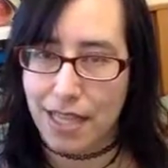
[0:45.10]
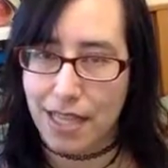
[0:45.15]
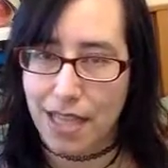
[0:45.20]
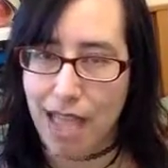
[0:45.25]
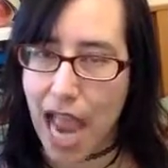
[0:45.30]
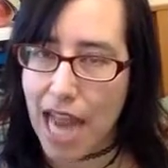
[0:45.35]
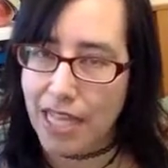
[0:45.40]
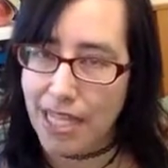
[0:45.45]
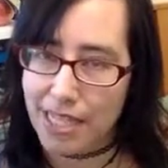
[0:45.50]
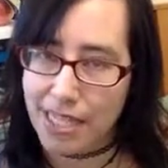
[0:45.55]

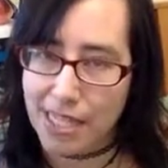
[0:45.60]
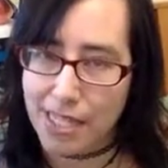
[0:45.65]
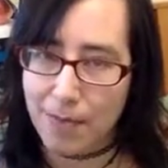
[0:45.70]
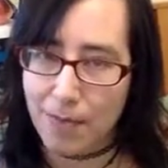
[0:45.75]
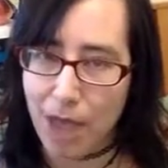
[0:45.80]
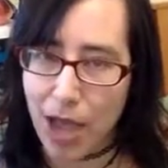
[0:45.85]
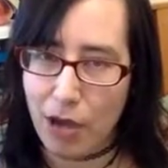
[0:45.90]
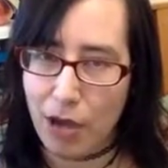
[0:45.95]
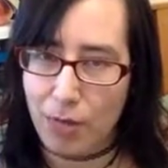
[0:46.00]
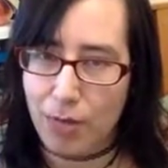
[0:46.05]
And this is
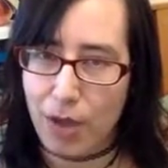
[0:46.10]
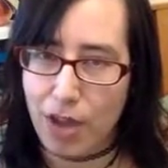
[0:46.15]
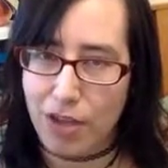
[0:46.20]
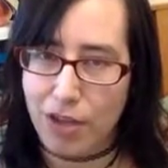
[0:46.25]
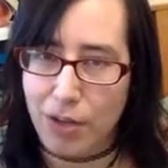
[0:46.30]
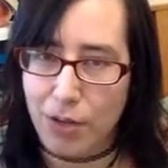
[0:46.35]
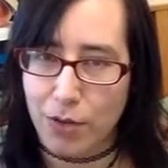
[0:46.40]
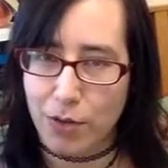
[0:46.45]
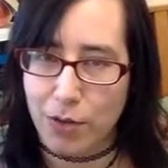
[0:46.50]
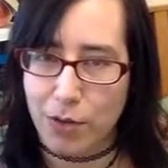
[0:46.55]
about a monk
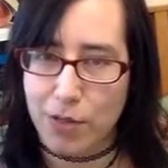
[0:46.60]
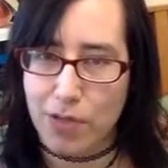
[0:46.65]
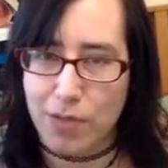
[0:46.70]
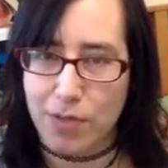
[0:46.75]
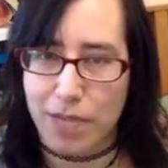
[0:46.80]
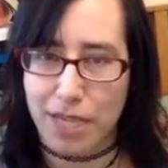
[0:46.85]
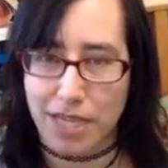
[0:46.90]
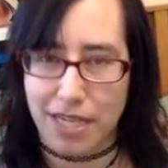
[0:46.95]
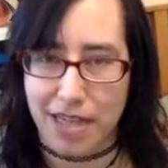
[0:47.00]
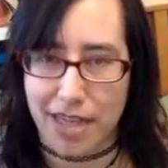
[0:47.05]
who used to
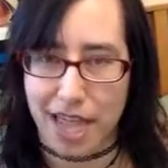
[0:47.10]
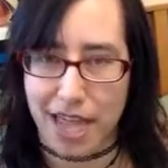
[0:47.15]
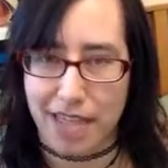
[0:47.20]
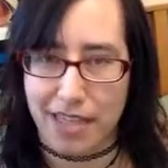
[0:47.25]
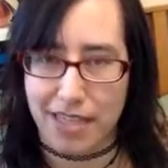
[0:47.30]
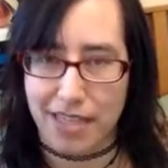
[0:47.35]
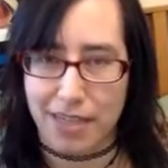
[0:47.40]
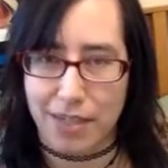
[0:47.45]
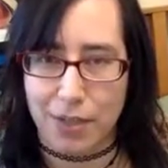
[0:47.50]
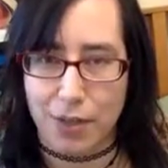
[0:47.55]
be a knight
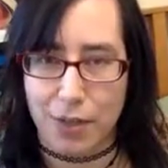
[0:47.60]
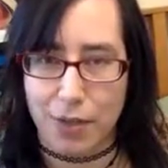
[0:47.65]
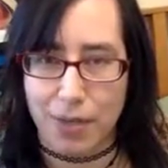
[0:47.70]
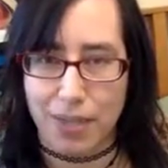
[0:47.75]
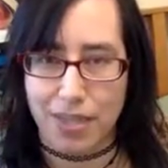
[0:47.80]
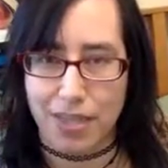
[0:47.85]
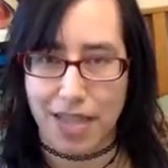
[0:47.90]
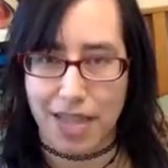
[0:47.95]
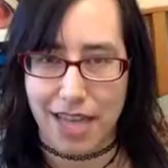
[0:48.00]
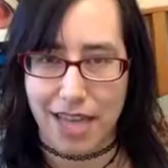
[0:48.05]
who
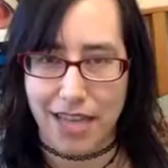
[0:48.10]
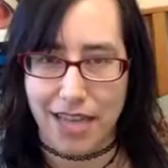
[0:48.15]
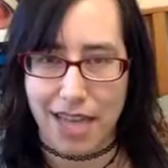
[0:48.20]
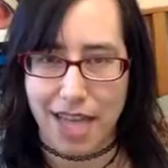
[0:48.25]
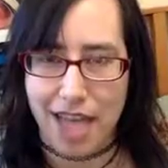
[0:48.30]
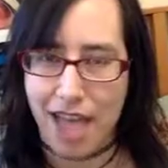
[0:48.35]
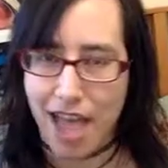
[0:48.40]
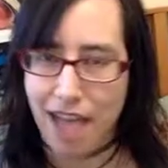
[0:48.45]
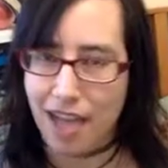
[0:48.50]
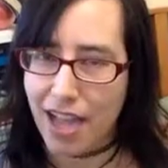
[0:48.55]
then
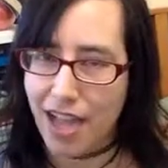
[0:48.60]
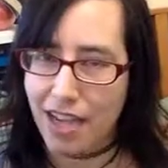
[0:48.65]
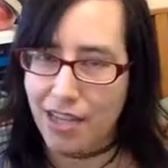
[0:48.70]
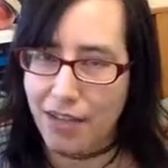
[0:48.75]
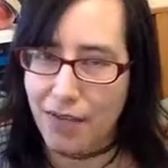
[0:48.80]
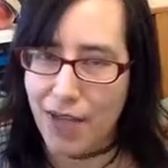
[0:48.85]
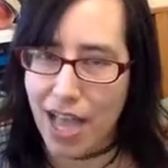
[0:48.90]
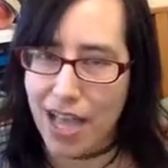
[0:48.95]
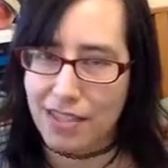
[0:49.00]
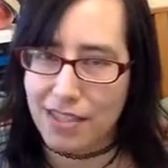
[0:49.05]
kind of
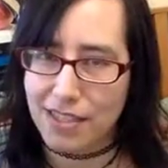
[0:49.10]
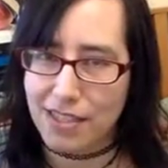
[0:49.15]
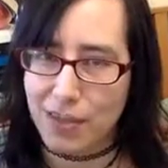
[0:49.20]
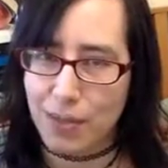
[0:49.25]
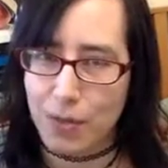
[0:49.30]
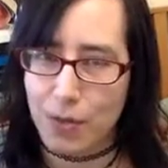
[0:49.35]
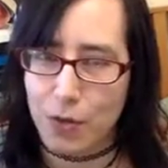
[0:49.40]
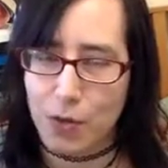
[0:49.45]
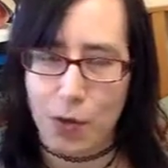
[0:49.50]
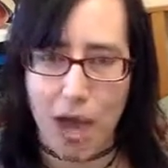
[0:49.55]
has
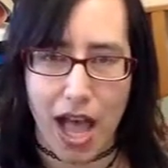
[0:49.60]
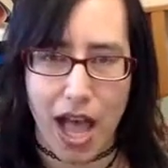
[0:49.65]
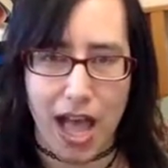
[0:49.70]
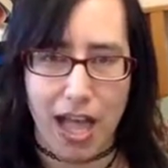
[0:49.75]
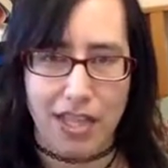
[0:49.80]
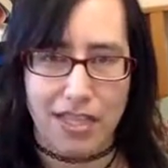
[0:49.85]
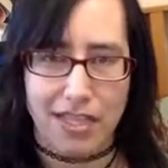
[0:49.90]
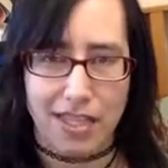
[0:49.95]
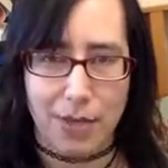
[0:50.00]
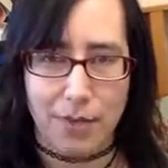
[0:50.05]
to uh,
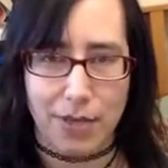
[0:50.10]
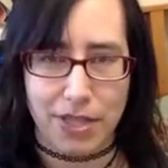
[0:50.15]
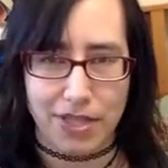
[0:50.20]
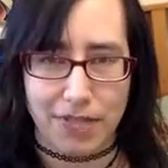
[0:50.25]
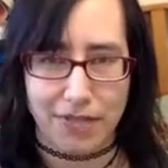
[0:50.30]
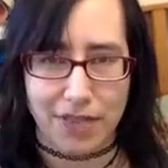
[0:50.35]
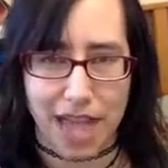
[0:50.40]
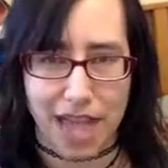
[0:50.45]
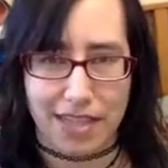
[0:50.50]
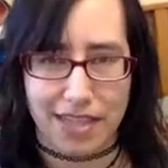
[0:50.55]
deal with the
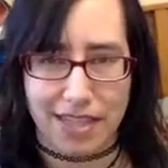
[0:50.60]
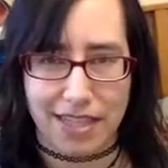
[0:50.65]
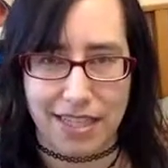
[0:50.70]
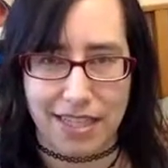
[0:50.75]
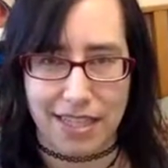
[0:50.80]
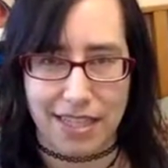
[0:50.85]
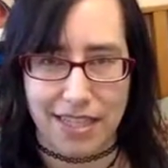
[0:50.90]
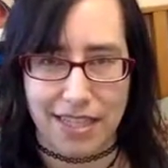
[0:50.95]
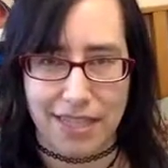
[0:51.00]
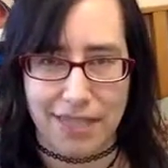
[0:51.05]
fact that
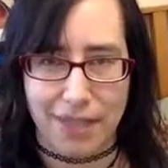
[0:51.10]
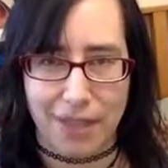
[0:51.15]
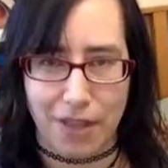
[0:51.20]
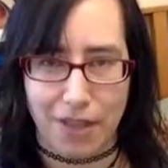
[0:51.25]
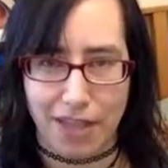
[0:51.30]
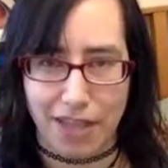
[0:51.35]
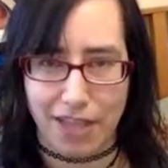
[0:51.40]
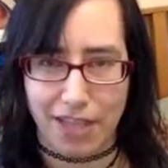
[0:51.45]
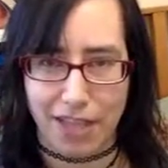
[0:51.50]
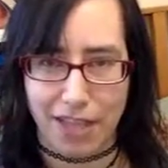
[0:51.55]
he's falling
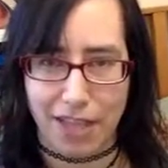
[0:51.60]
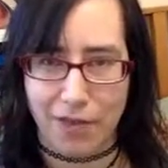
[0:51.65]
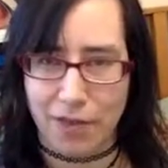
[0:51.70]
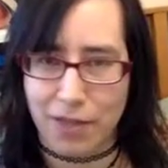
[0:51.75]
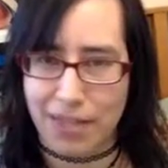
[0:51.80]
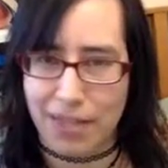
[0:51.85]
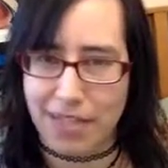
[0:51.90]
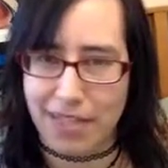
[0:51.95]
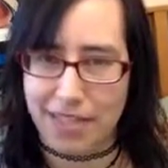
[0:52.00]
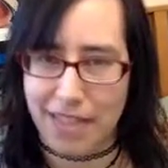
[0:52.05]
in love with
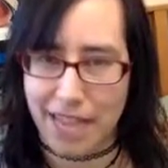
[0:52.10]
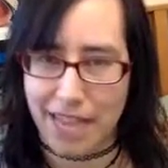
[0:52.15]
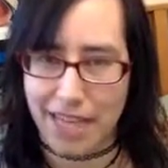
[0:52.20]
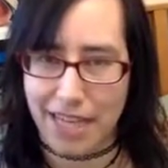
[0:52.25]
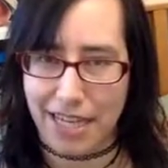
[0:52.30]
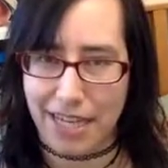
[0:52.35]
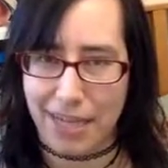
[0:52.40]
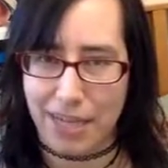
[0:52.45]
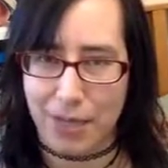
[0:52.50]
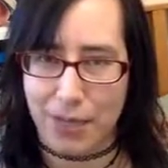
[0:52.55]
this
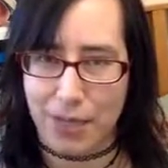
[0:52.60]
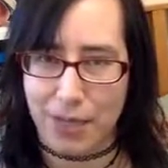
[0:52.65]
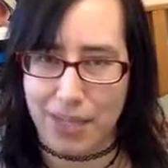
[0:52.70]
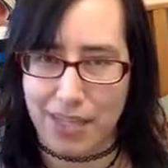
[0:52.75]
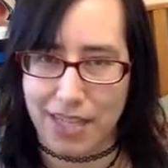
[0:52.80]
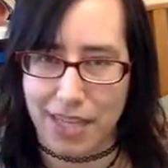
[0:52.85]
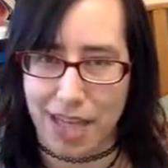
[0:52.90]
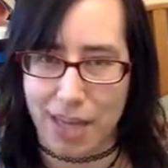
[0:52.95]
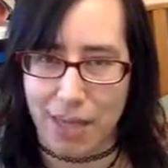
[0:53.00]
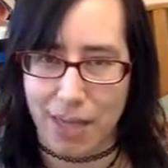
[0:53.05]
lady who he's
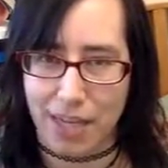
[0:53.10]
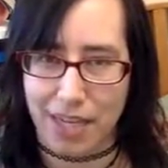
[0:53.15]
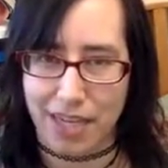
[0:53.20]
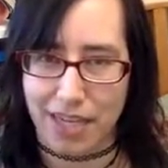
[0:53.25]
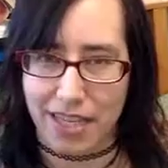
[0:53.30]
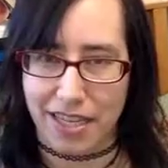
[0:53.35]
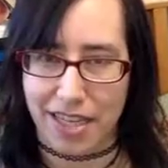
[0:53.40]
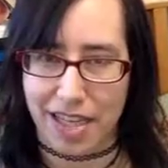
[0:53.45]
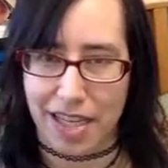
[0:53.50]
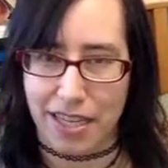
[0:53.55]
helping
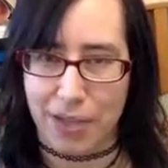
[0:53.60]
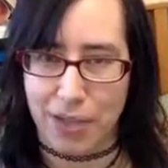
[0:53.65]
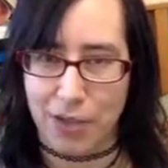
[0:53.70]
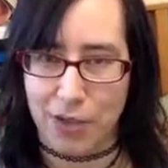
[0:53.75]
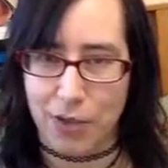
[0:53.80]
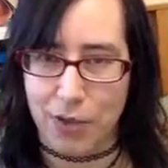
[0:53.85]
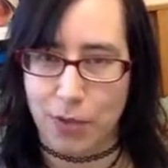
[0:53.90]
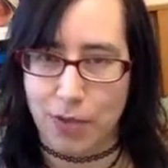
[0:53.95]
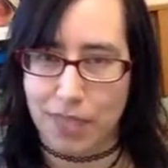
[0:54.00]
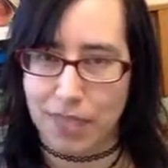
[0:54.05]
get
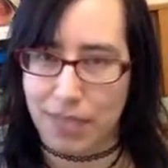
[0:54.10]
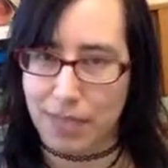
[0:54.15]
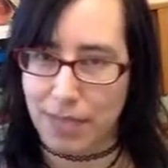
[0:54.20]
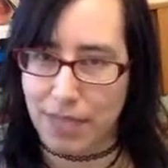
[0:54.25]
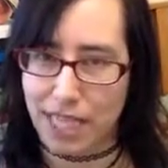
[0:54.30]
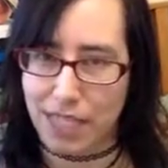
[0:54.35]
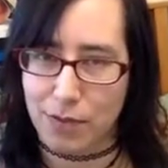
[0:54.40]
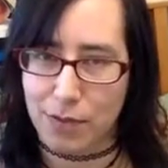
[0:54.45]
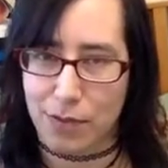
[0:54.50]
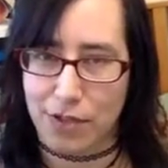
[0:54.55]
to this
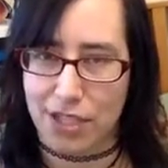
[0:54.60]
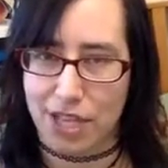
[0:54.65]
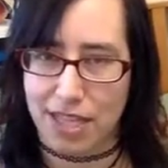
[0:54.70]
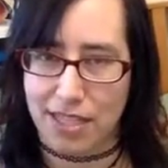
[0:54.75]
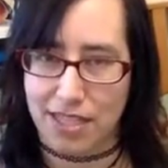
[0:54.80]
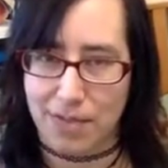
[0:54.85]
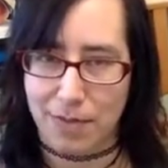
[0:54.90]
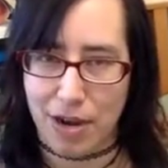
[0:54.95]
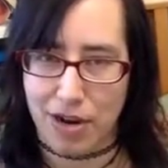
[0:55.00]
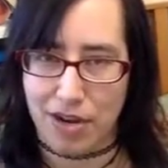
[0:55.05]
place where she has
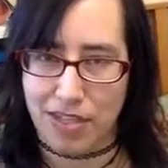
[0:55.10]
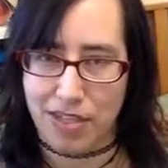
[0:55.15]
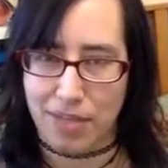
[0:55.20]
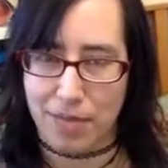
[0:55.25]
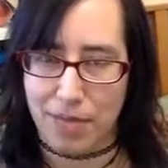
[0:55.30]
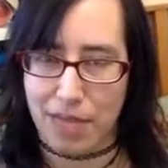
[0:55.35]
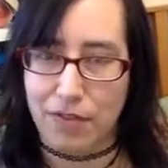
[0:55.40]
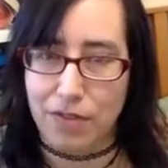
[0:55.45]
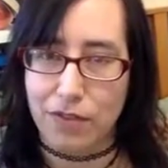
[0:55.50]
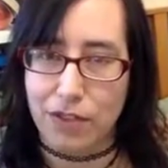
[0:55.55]
to marry some
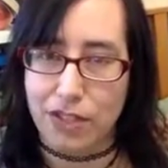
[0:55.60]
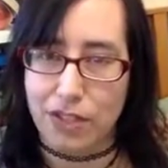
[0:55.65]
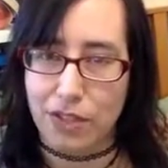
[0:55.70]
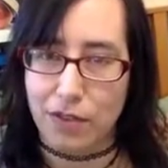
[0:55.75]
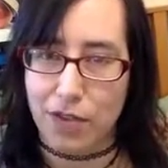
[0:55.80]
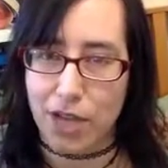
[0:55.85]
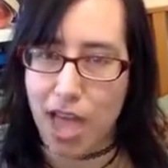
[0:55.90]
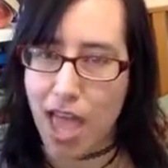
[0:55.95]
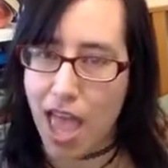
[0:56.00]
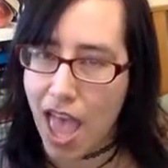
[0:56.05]
evil dude.